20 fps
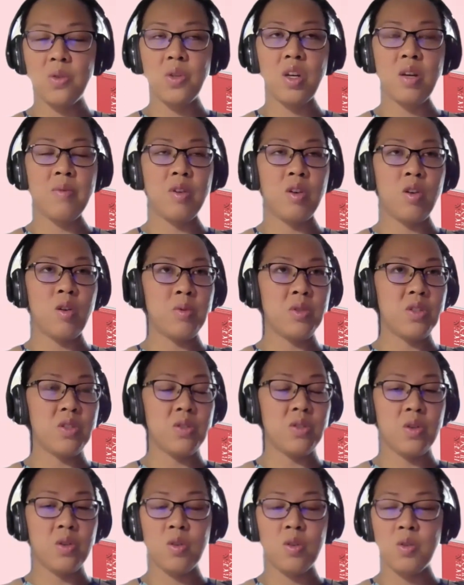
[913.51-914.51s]
You have the option
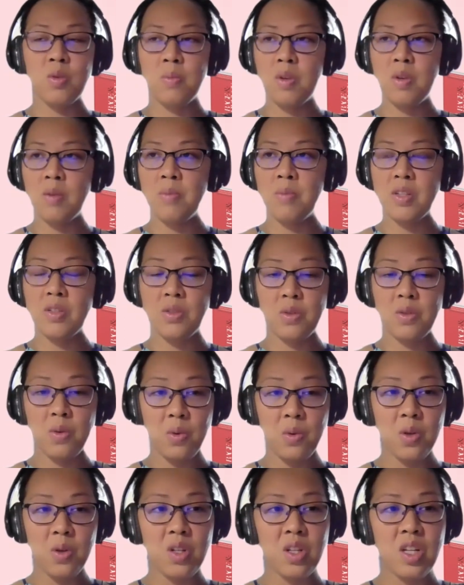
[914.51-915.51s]
to go to public
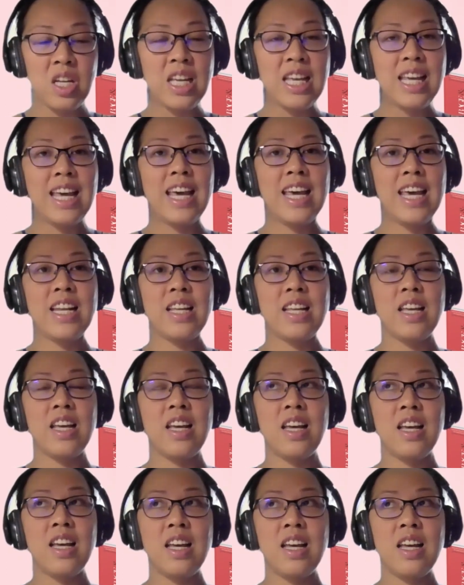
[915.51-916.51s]
school, and
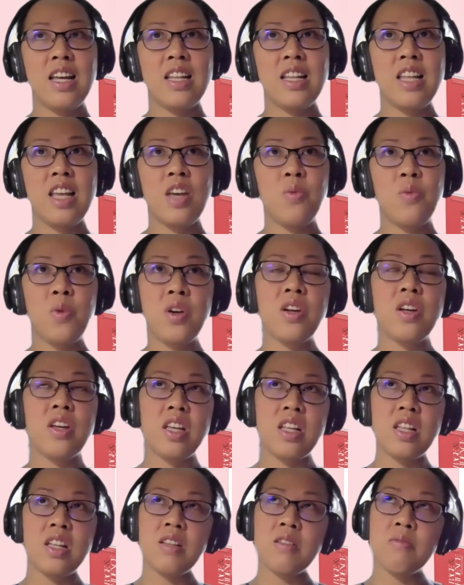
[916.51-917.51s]
they were
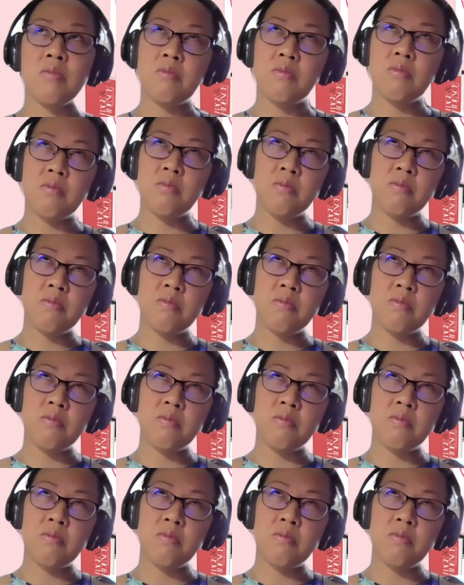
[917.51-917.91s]
in